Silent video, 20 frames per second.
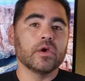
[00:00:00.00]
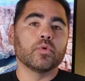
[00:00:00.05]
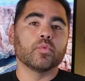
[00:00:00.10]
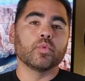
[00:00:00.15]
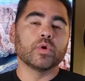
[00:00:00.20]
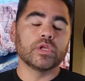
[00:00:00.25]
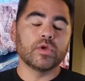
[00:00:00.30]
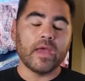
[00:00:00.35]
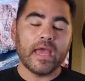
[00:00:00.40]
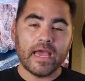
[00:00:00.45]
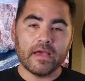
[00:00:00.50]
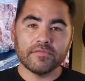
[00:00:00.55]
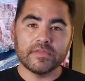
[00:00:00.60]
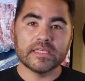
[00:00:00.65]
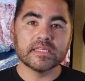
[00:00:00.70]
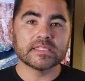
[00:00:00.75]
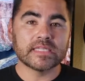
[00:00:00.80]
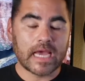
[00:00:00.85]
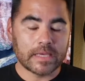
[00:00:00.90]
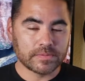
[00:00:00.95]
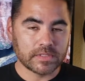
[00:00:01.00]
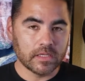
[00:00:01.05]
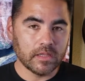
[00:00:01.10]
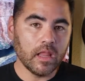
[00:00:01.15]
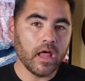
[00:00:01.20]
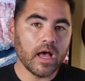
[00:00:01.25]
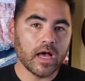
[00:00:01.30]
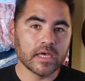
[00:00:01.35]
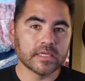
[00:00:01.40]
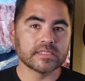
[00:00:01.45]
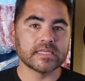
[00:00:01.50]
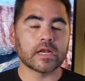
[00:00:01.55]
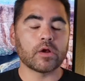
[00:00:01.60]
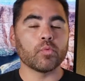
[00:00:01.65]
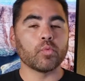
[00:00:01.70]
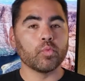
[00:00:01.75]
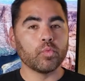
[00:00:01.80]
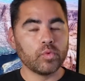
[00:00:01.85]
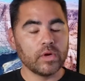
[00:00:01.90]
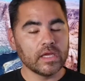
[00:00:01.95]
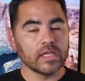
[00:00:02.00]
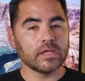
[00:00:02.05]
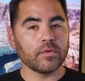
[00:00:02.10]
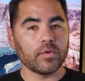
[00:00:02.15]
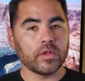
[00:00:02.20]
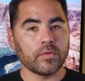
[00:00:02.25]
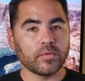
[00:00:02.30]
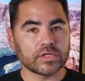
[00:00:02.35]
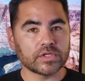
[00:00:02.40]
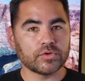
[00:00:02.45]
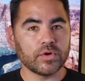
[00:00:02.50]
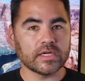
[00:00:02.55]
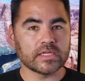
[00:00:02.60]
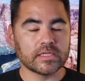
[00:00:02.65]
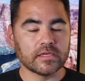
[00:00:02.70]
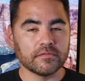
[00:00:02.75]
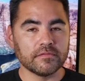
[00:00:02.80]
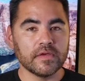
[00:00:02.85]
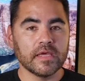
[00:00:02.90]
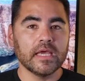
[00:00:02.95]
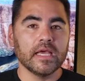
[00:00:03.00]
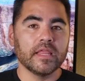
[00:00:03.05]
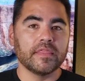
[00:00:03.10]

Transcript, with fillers: When you have these types of laws that are really, really restrictive,